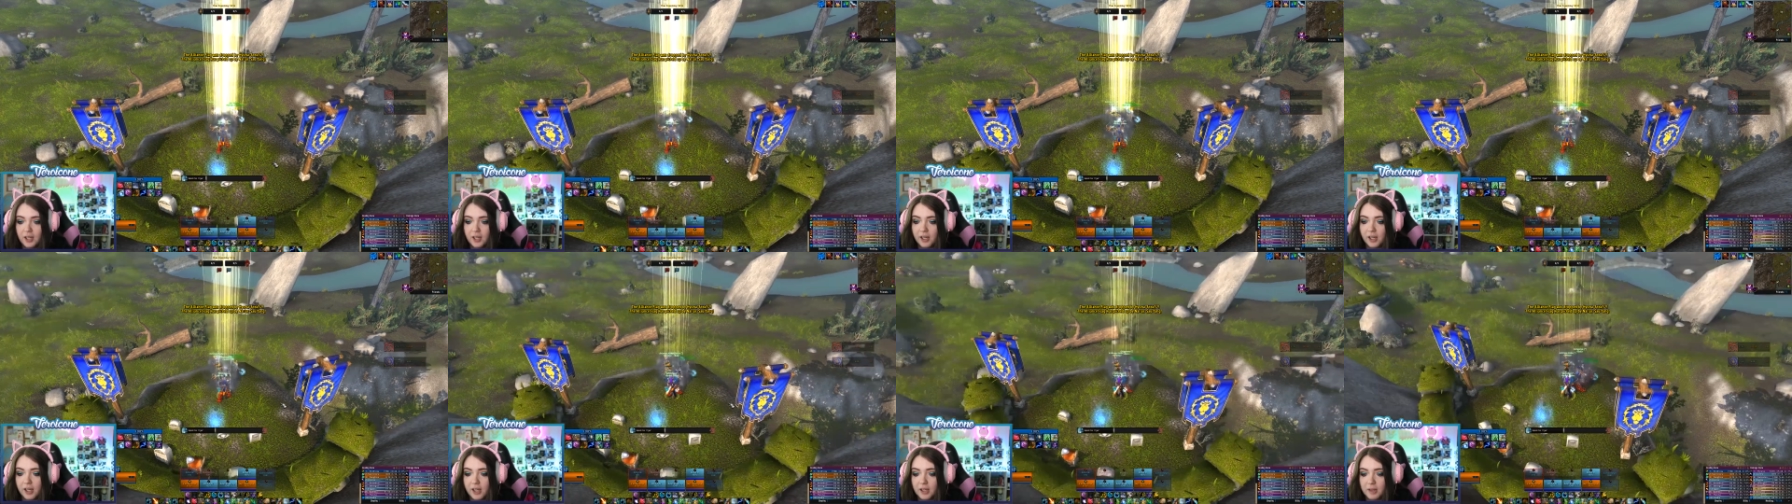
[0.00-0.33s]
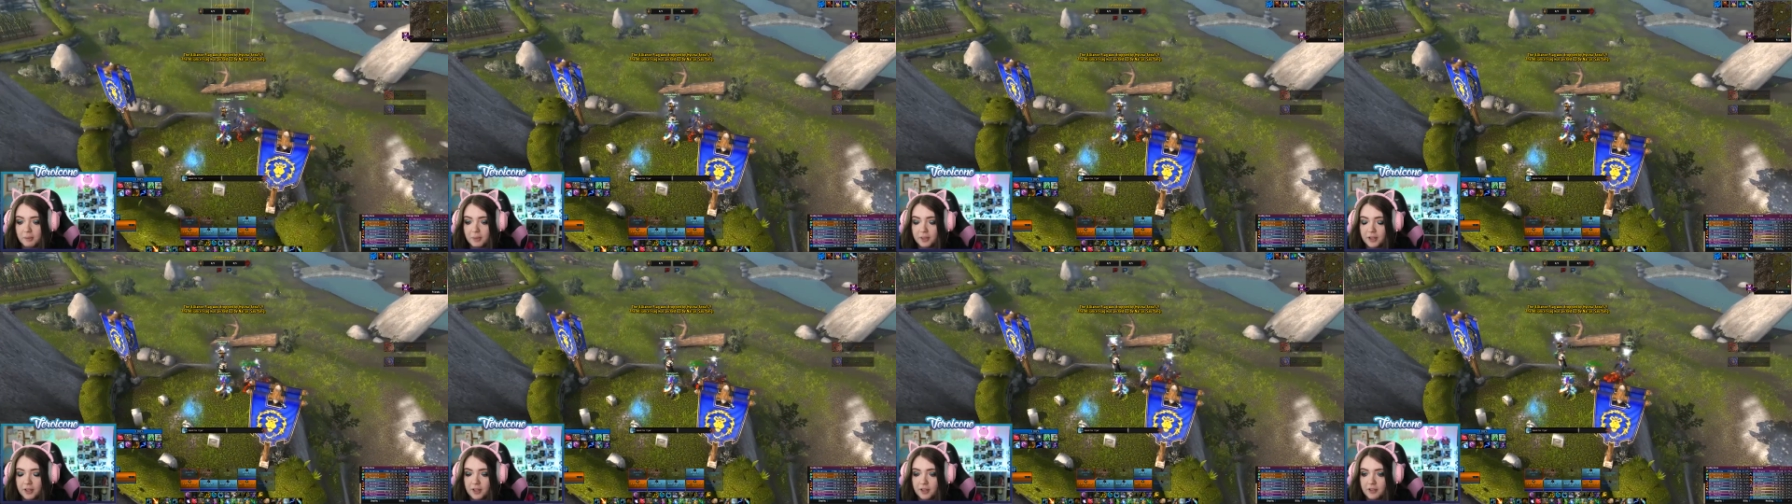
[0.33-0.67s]
and
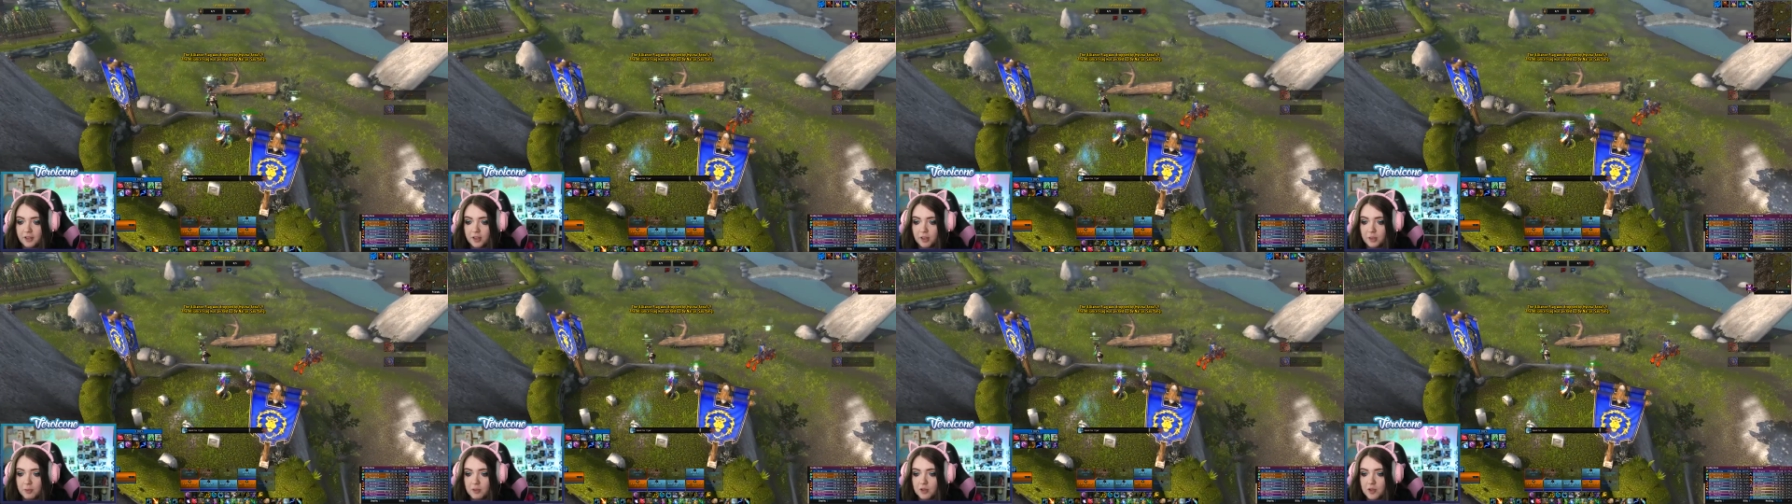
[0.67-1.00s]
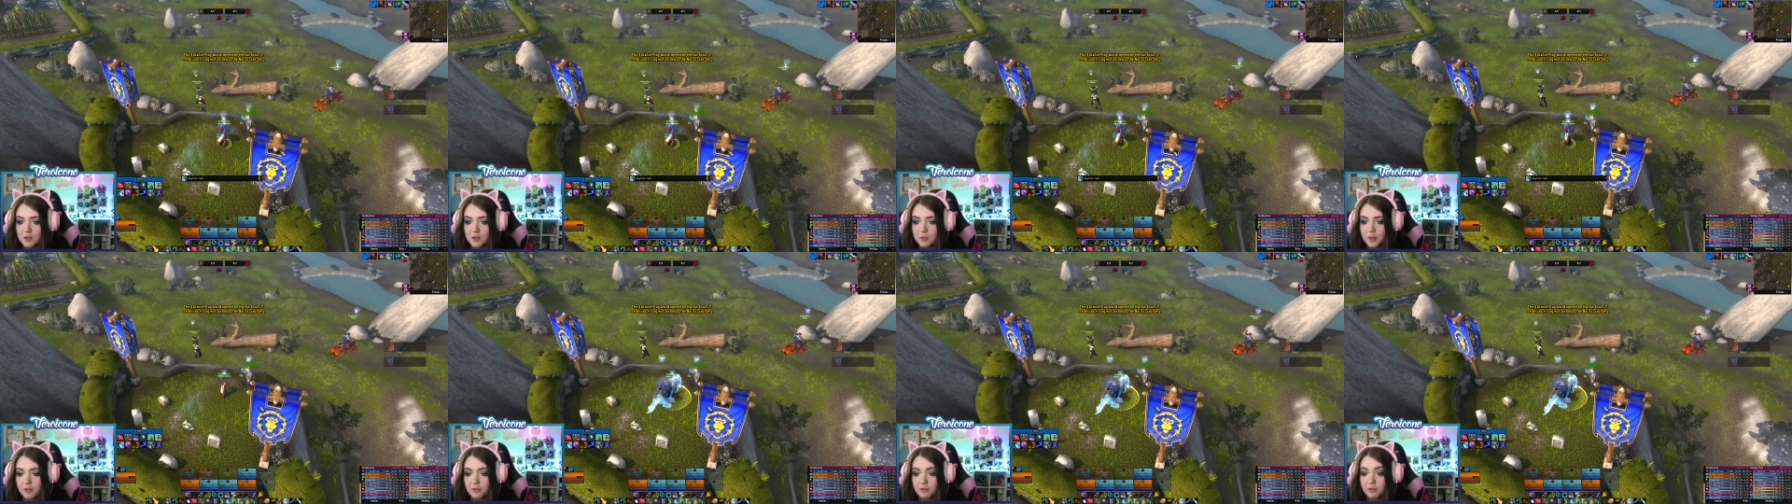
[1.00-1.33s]
Monday's going to be
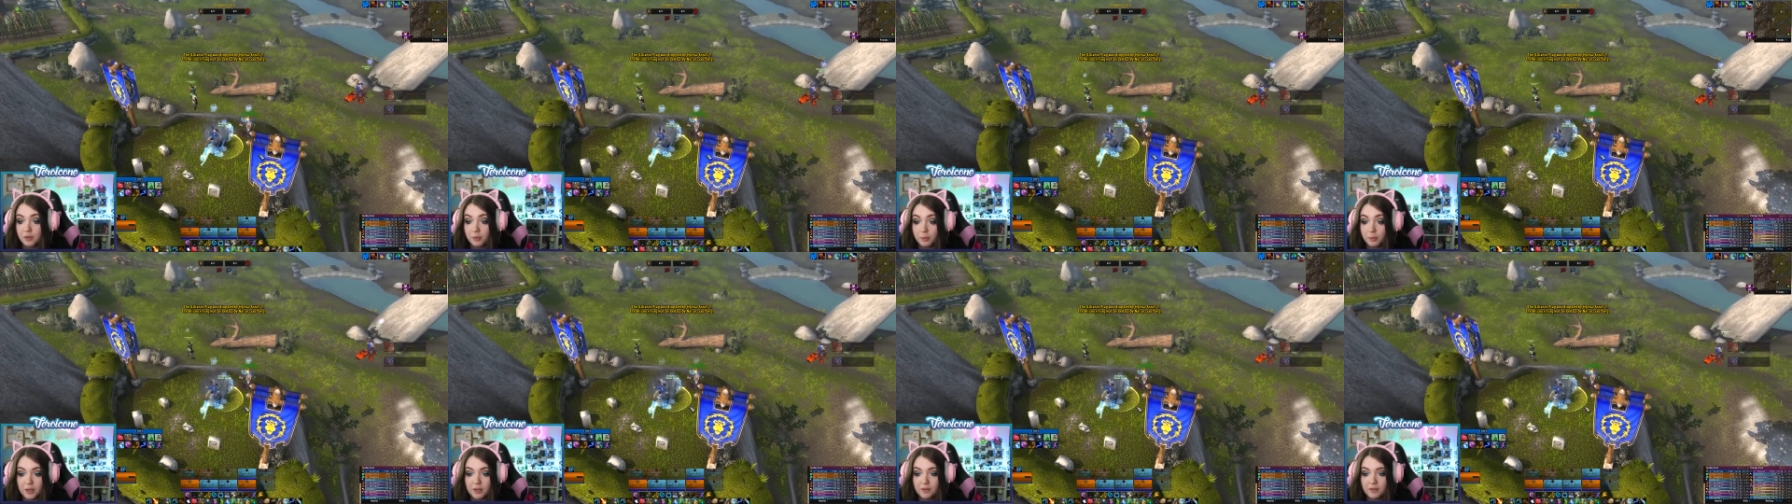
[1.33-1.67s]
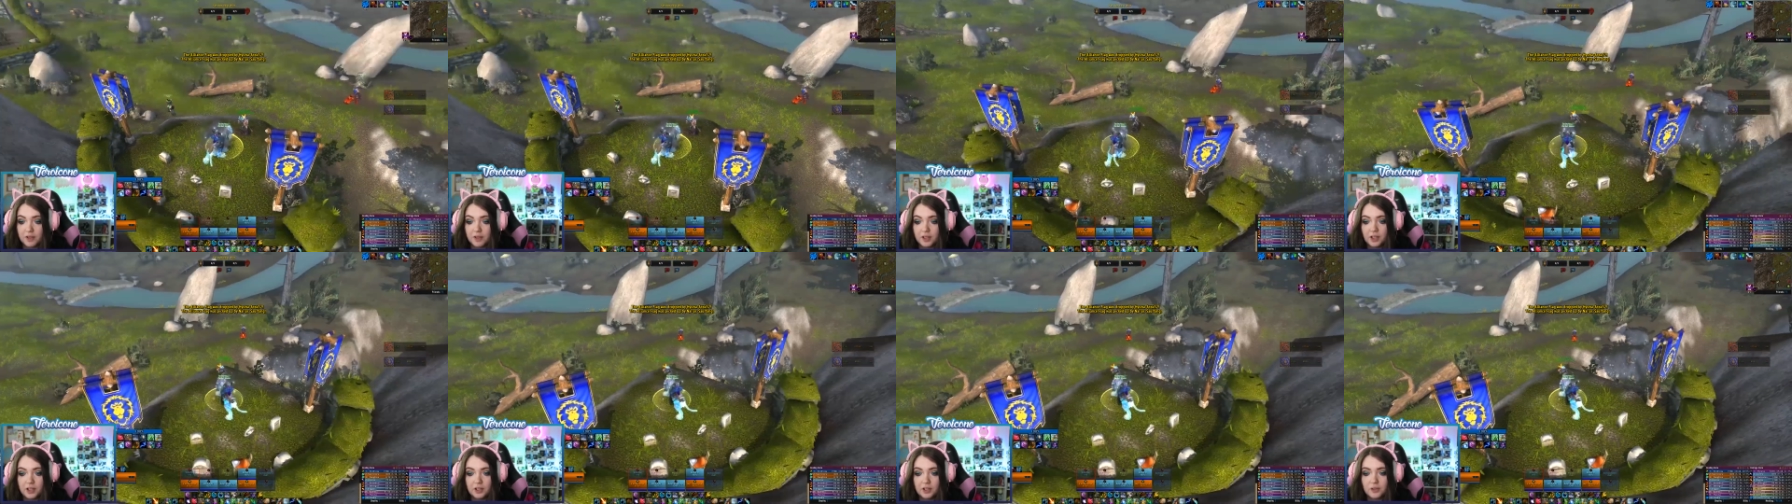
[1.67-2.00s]
spent filming
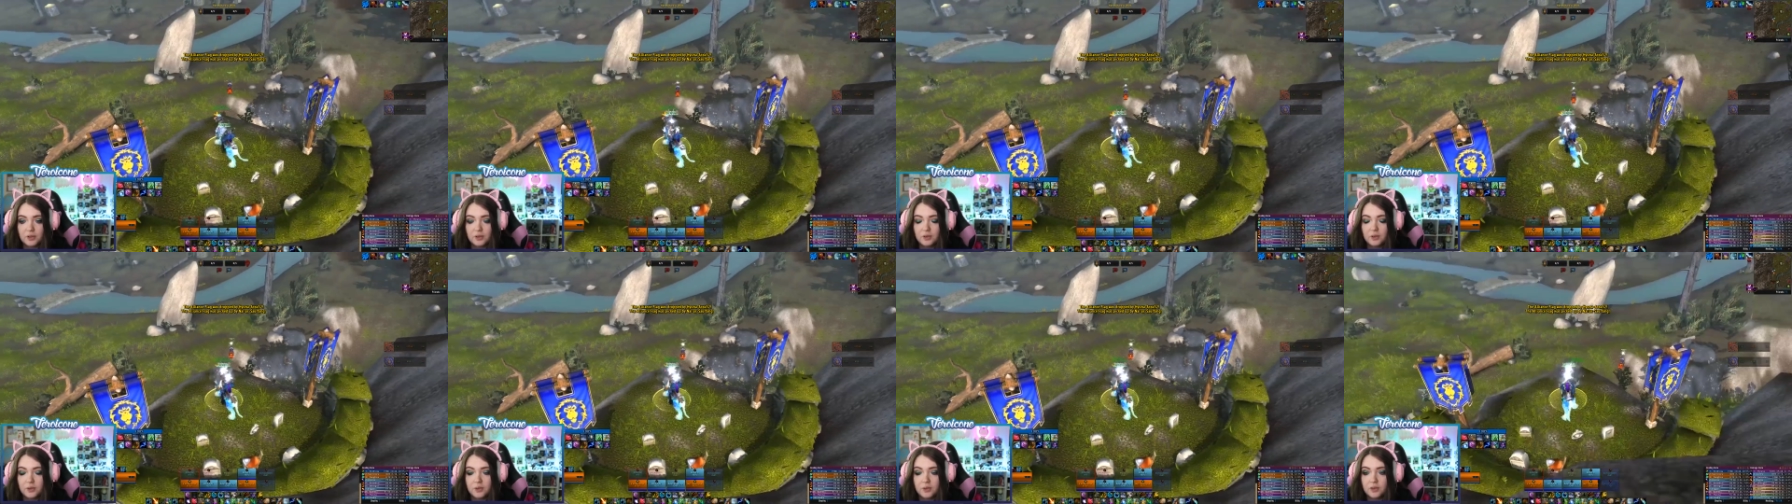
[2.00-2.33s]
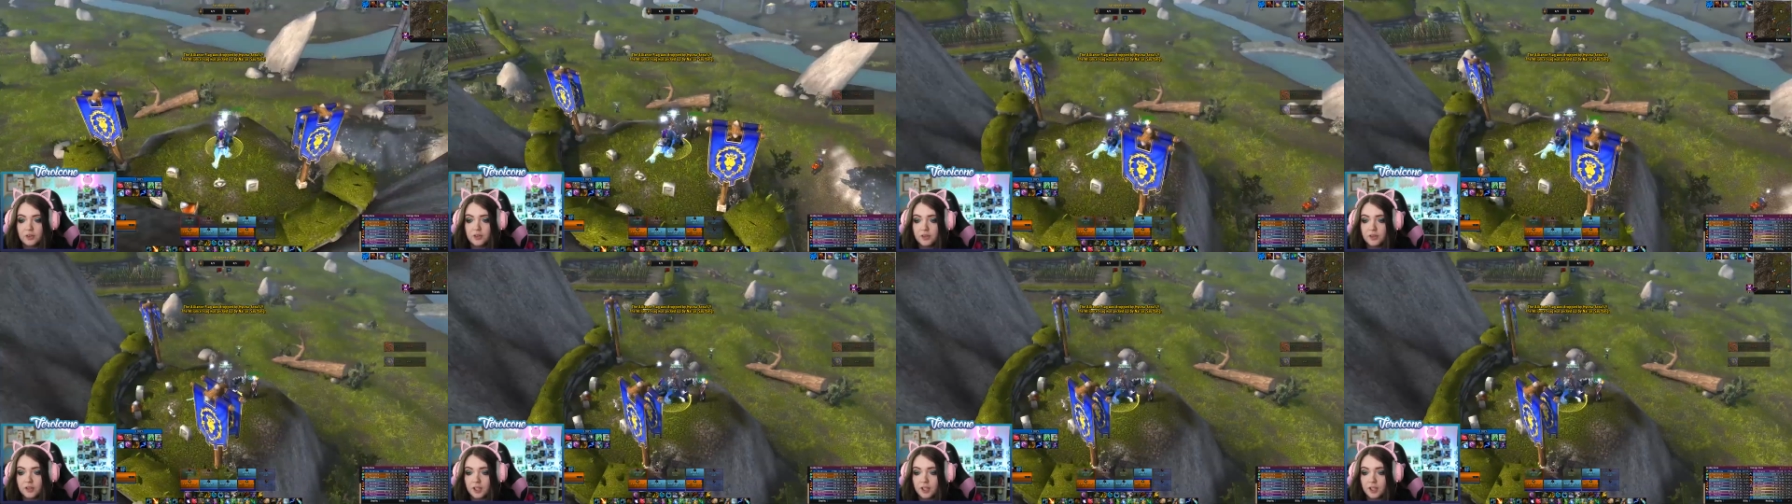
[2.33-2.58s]
videos